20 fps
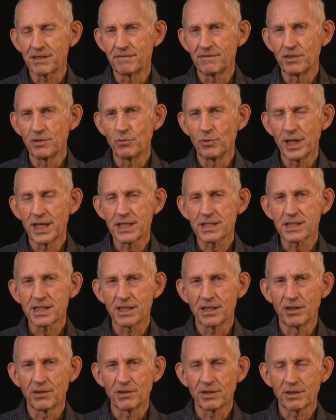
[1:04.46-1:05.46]
a few weeks
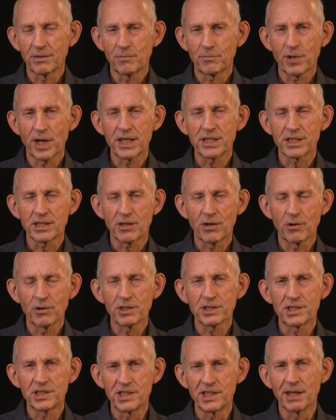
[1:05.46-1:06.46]
ago, the price of
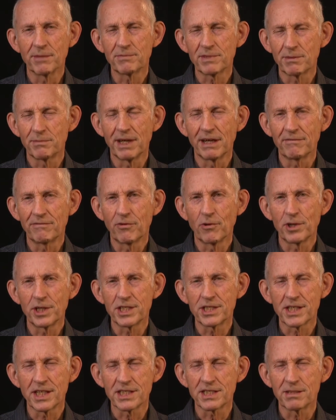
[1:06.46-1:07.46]
corn's jumped about 40
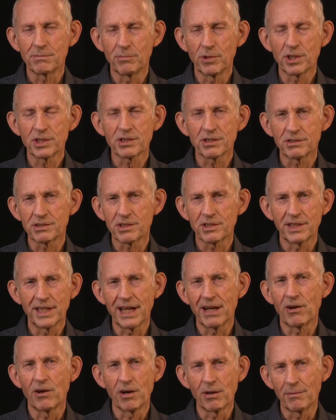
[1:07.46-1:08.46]
cents a bushel, so
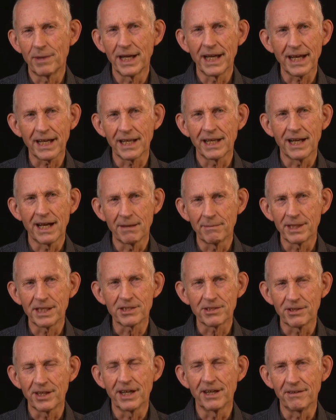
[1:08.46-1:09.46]
now all my
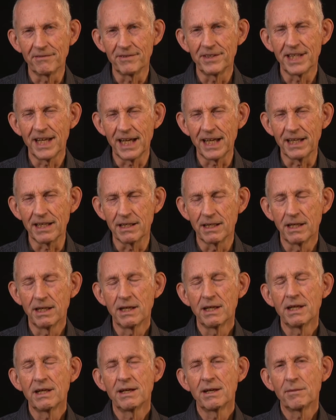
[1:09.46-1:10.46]
economics are out of date.
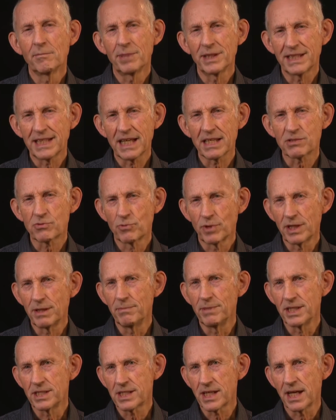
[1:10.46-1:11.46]
But that's really
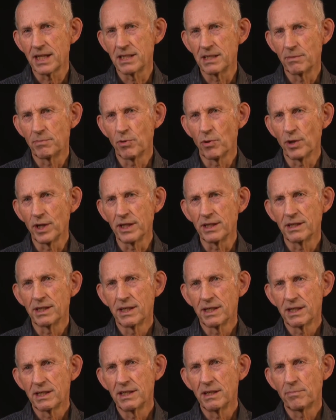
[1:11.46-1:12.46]
beside the point.
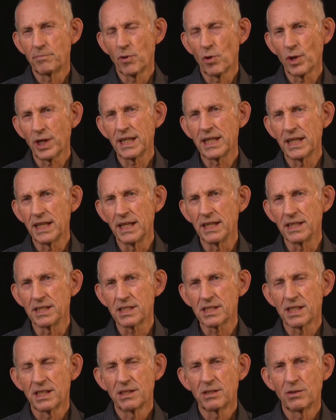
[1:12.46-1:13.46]
The point
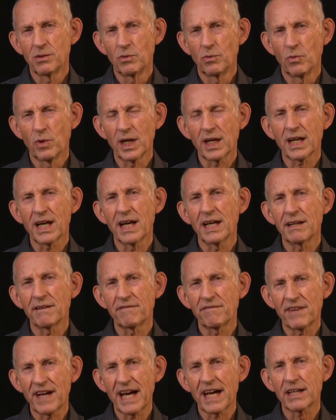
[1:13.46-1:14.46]
is what kind
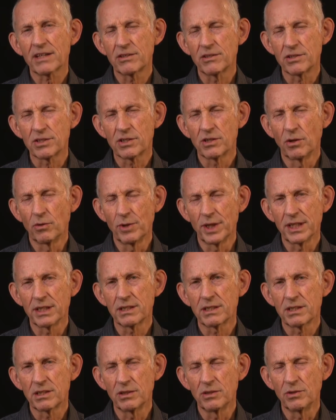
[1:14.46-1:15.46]
of factors go
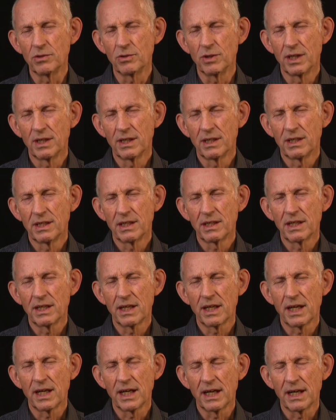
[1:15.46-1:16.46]
into
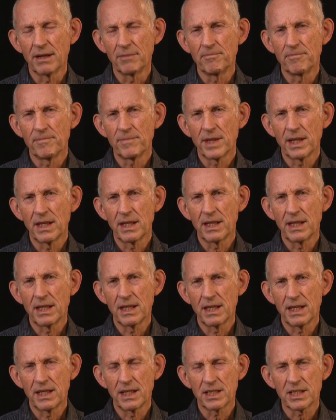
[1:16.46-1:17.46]

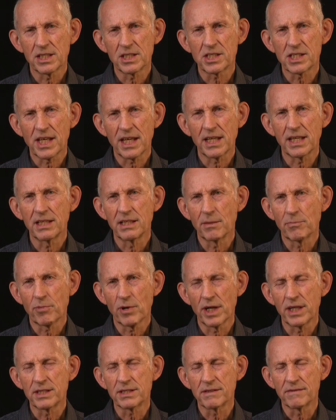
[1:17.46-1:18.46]
setting the
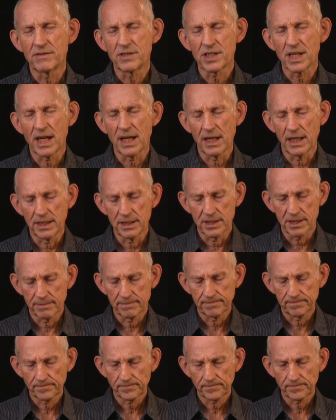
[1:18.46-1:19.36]
price of silage.